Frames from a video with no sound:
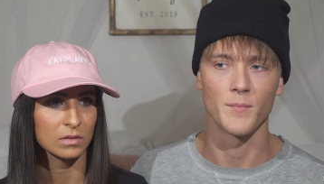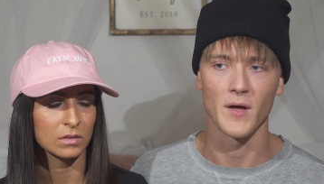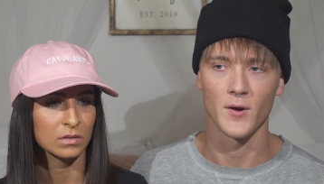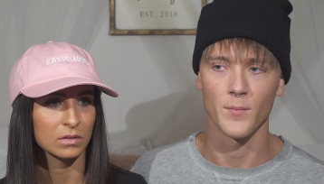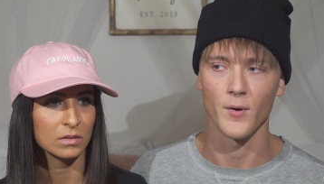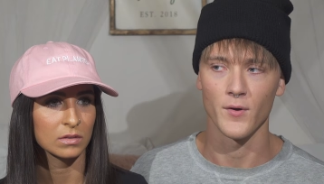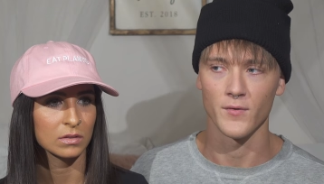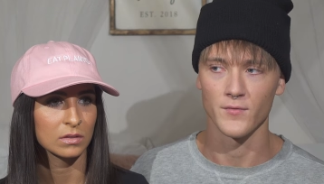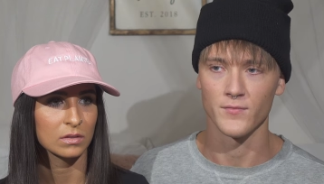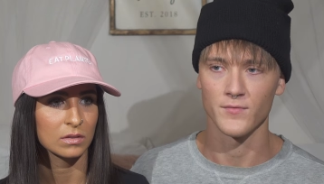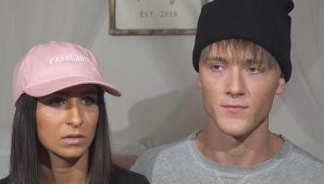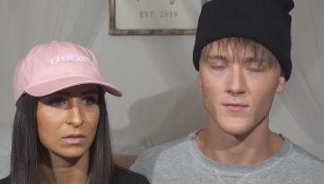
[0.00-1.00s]
Speaker 1: the better part
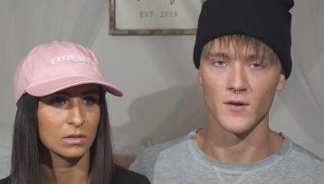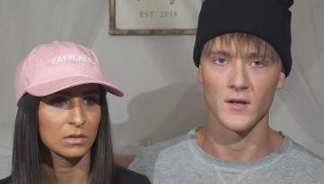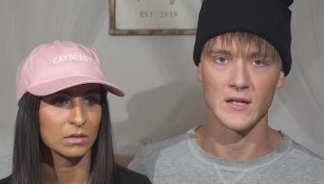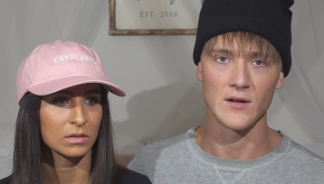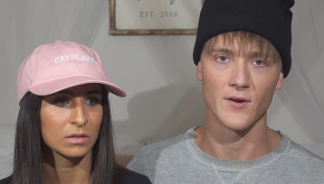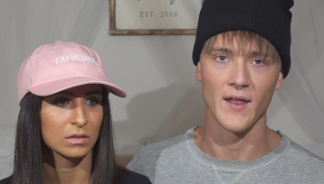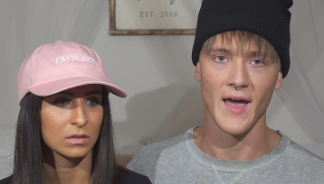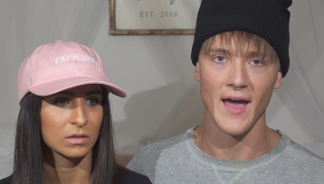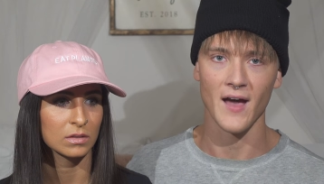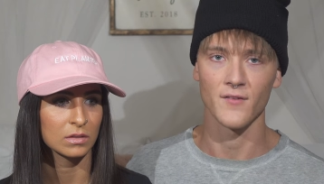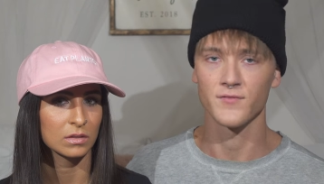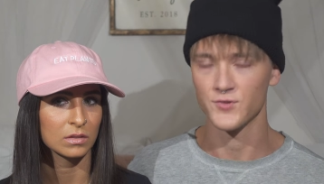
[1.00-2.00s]
of a year and a
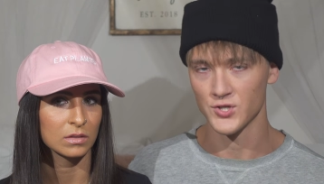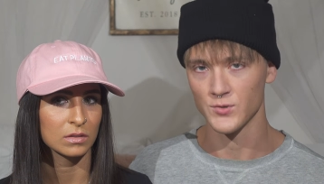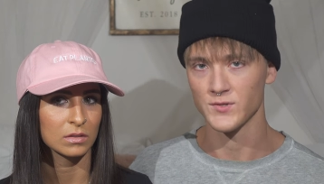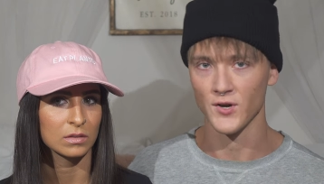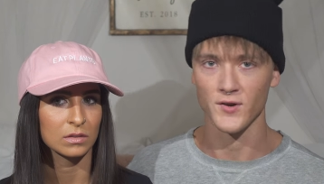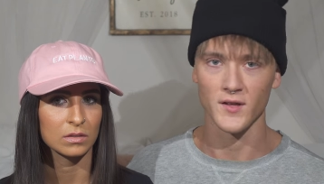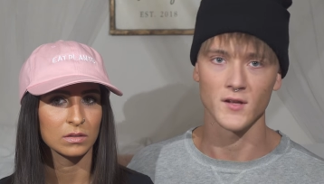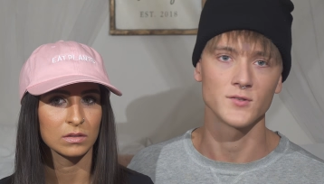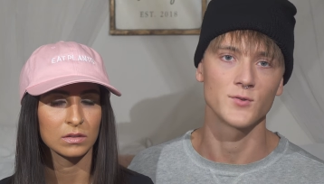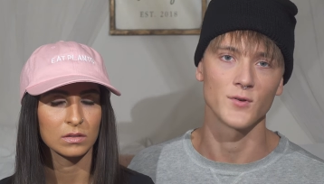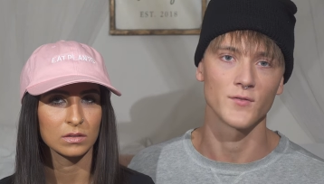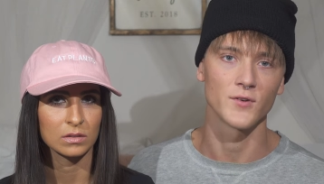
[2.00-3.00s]
half. She was already on
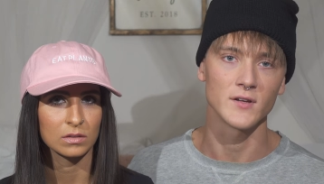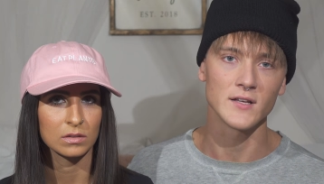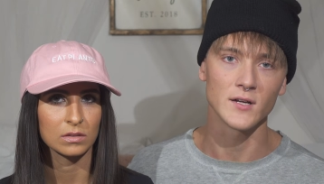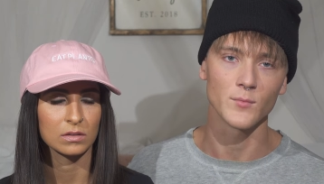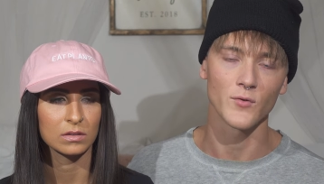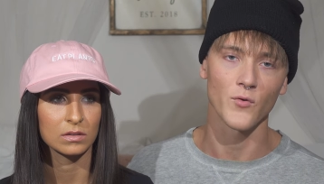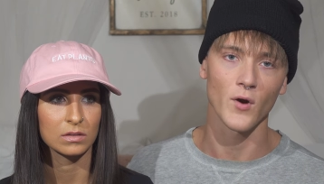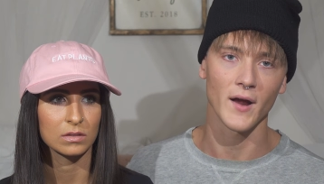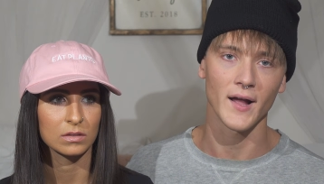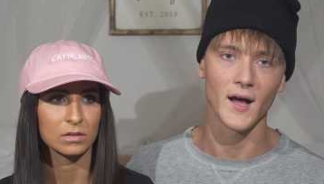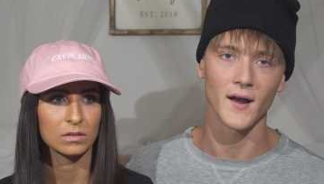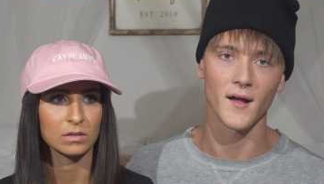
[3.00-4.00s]
tour for a year before I
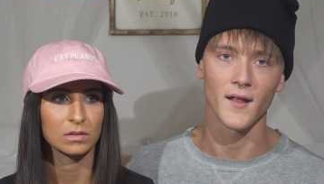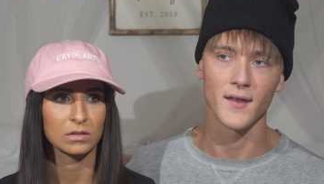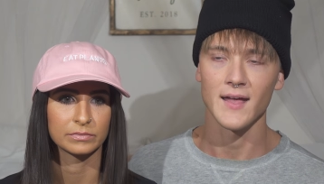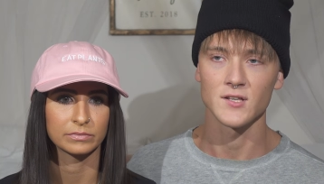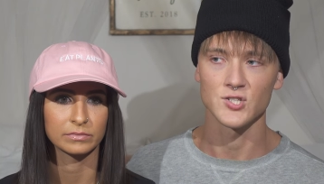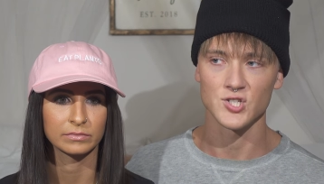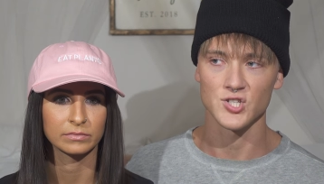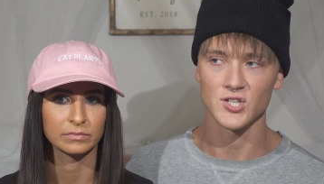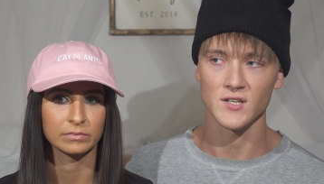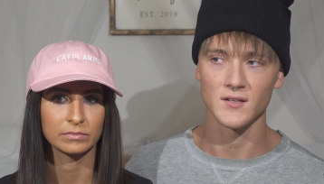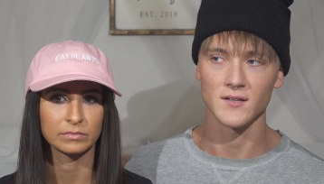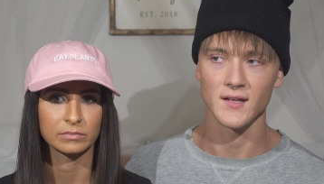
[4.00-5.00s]
got on, and
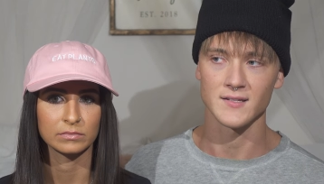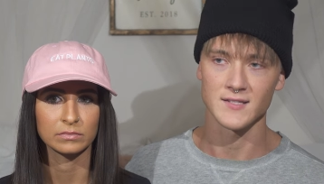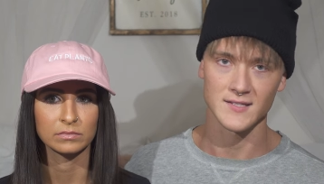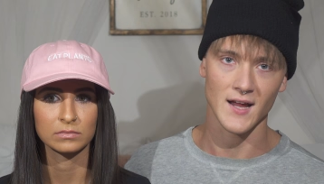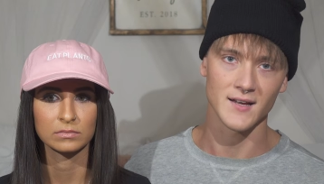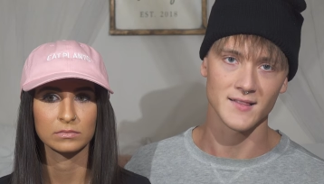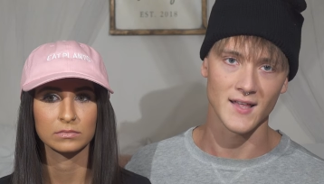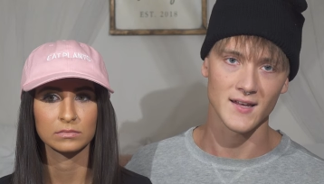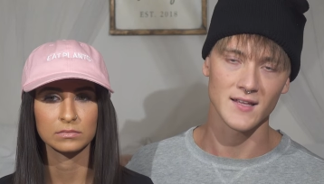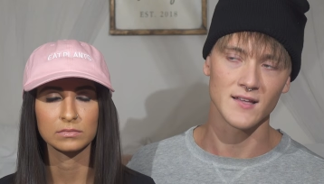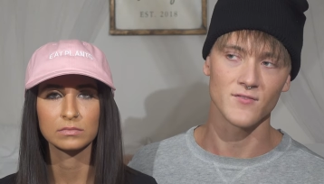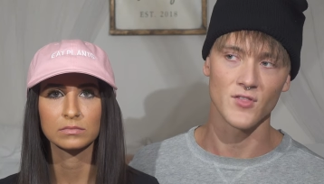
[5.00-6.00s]
she had decided that
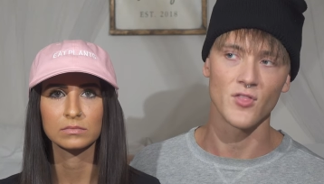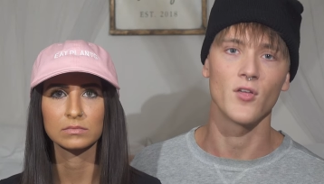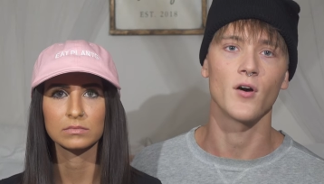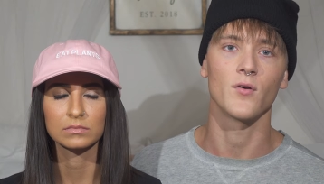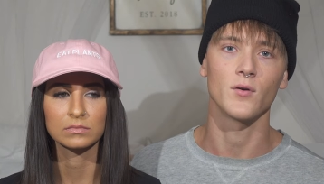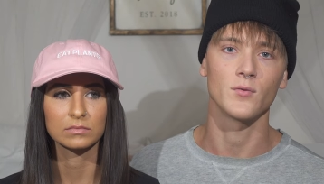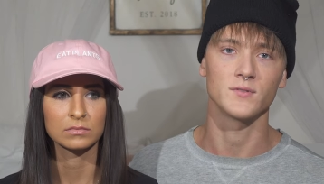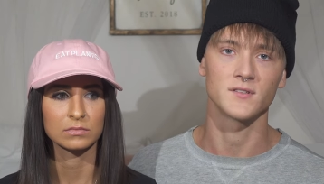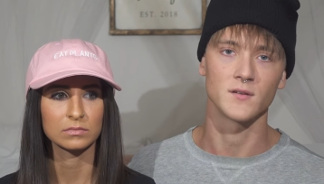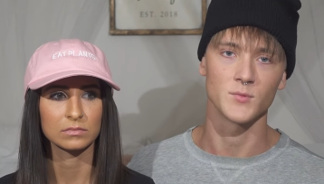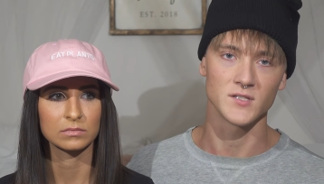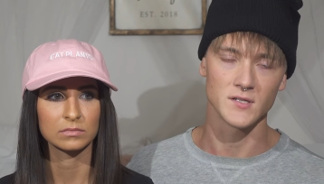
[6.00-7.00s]
even though it was
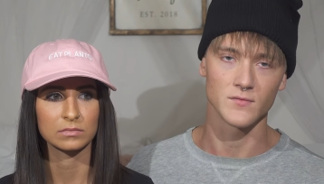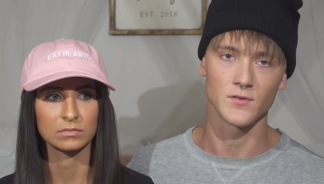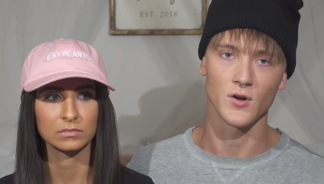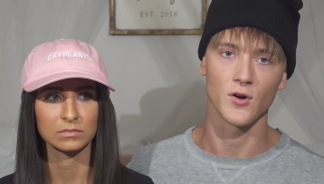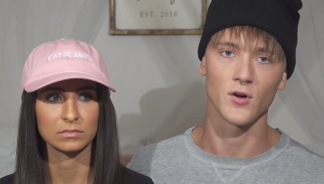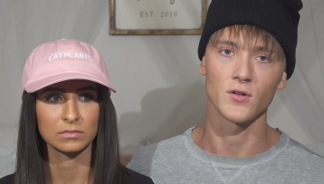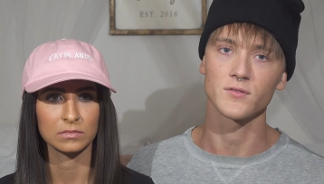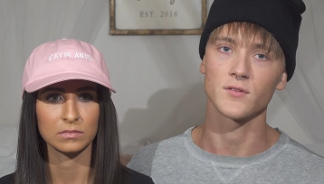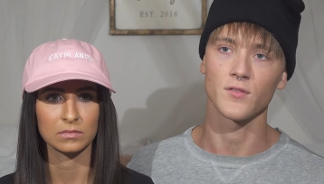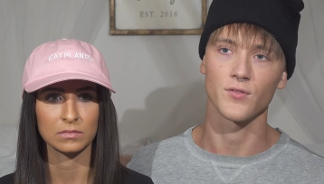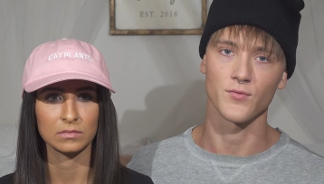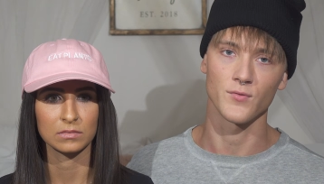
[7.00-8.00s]
going to be difficult
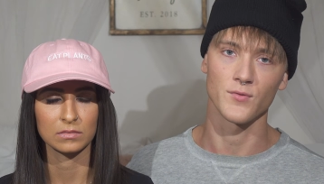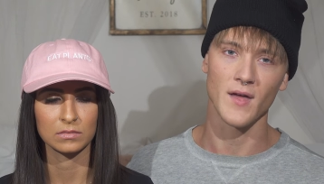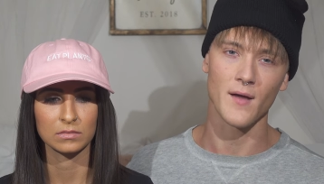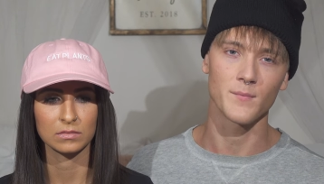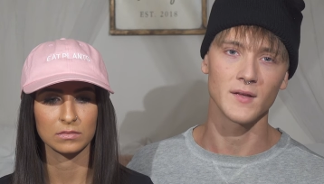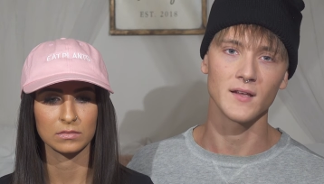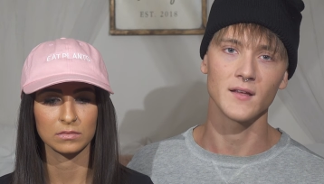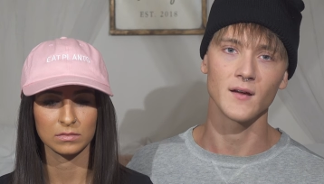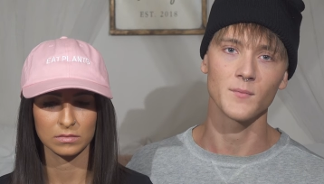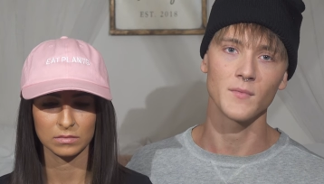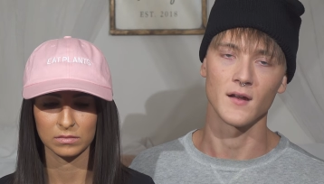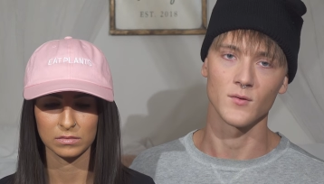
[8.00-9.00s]
through that
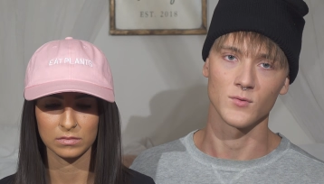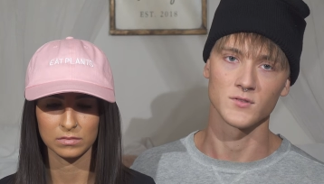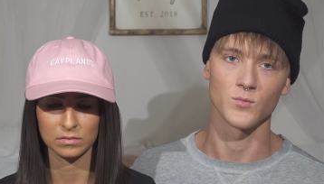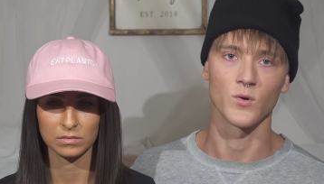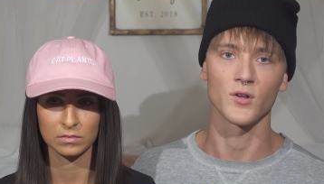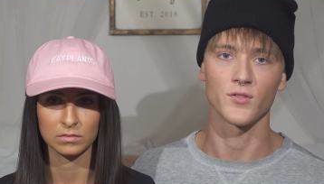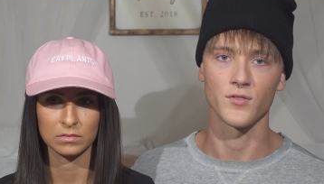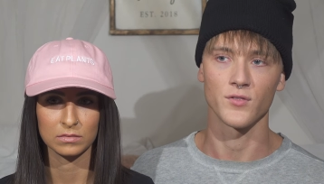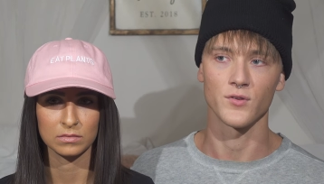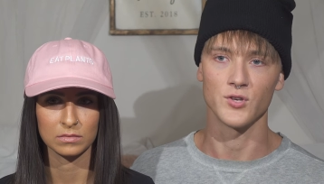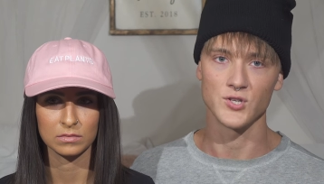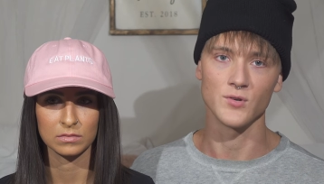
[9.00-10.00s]
medium, that it was worth
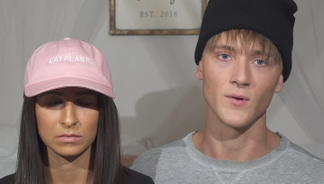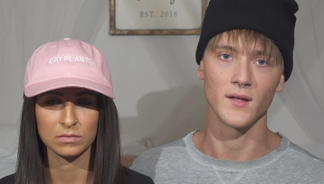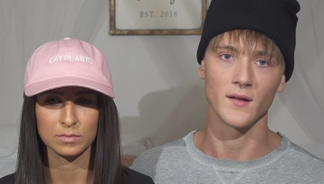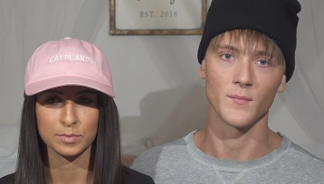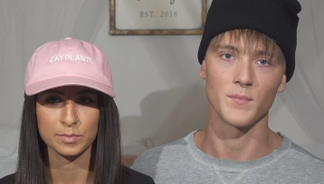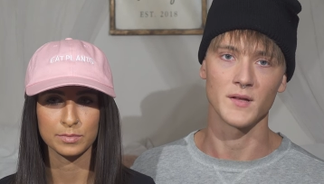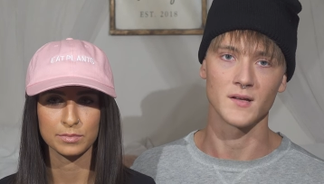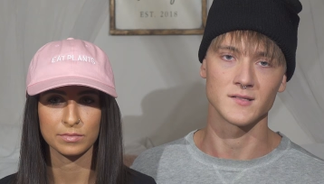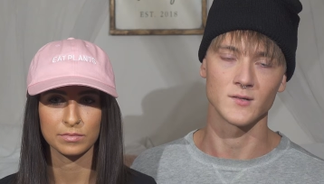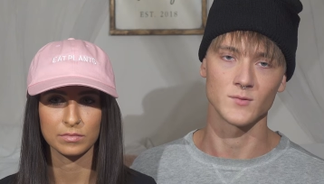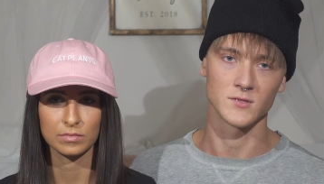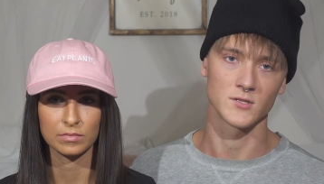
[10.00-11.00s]
doing because
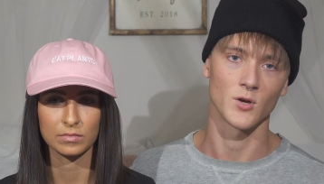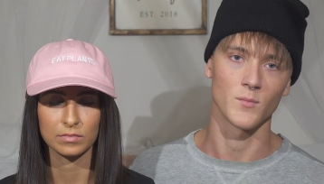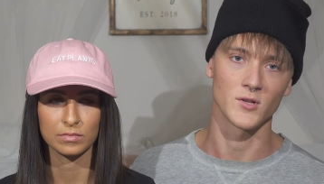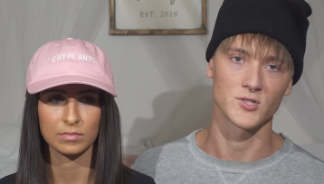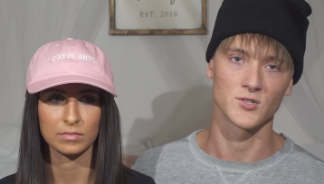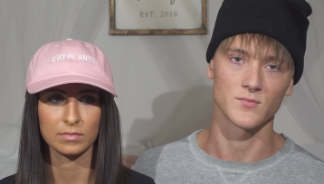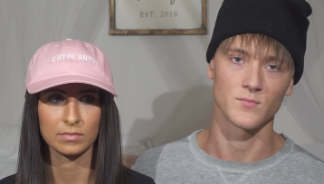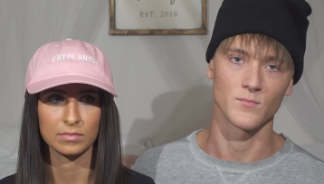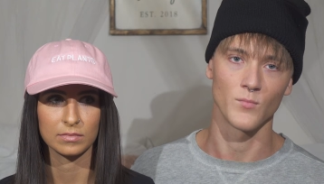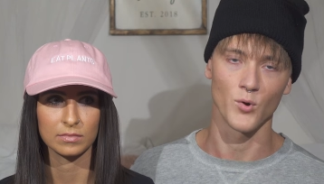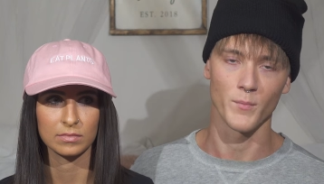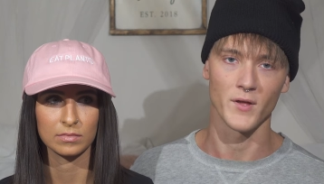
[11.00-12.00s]
it was so much
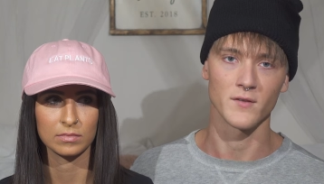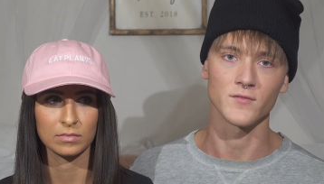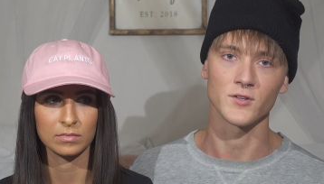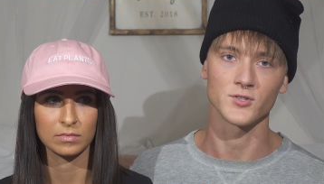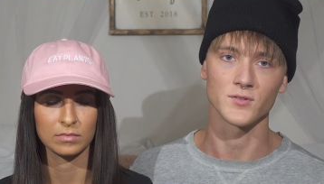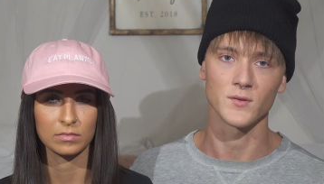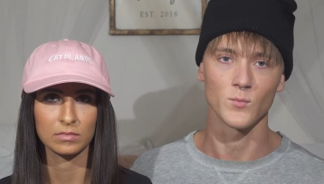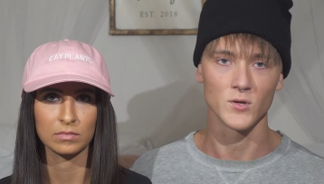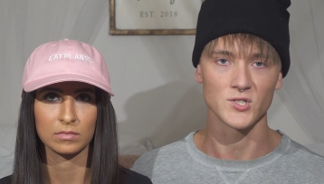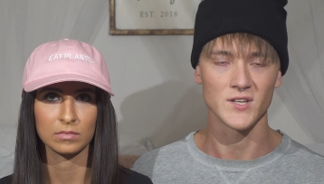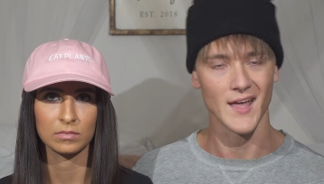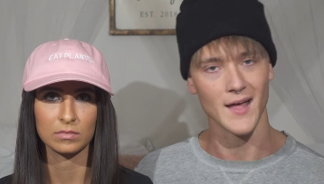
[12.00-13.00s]
more beneficial than what
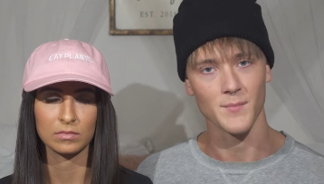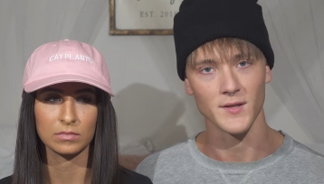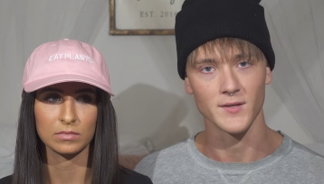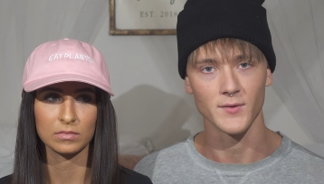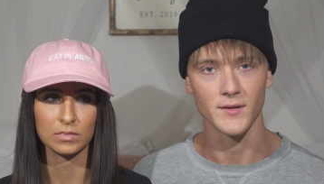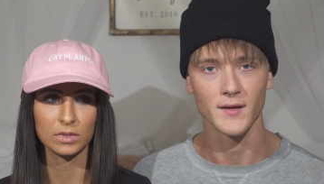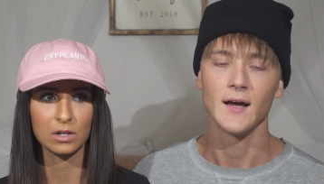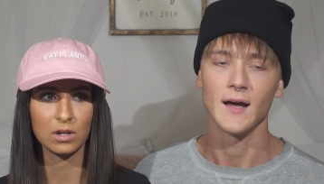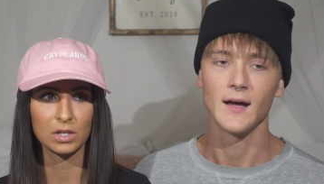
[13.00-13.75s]
she had been doing. And